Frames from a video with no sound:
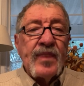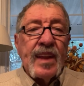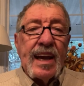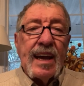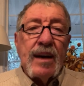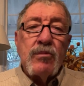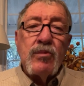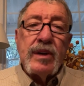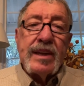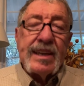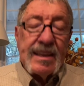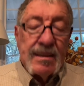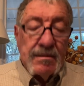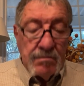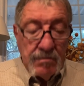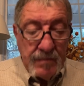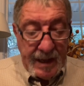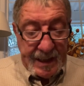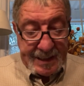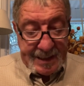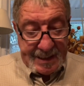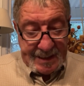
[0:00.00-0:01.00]
and we can
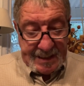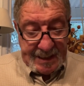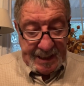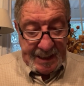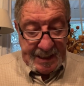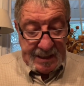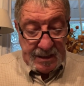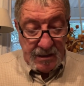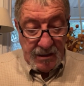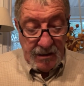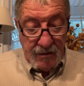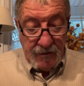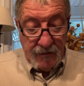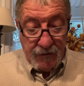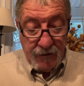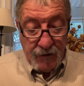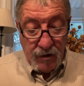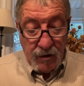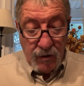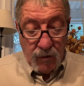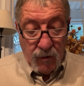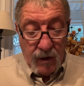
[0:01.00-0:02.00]
meditate
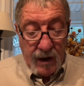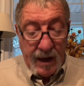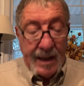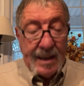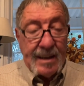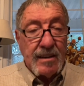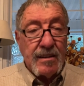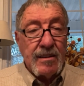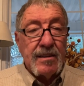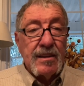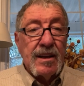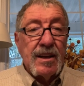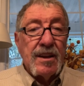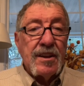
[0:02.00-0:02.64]
for a while.